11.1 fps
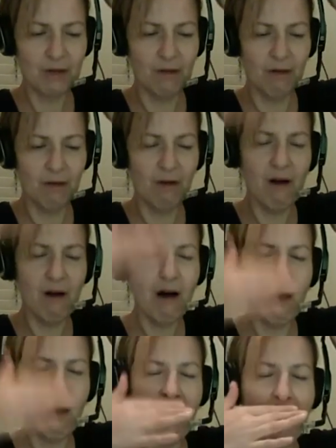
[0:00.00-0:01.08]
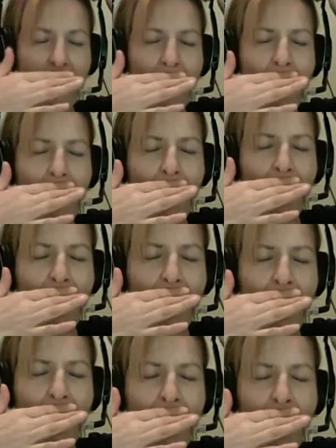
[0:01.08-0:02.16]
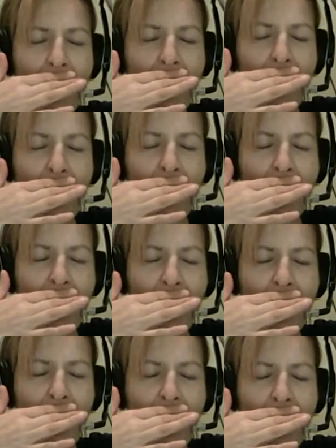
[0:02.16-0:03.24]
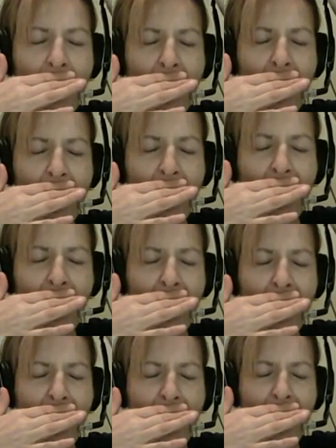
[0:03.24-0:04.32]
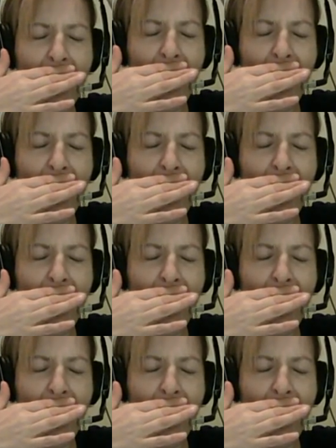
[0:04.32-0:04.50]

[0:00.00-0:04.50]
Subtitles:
Nobody speaks.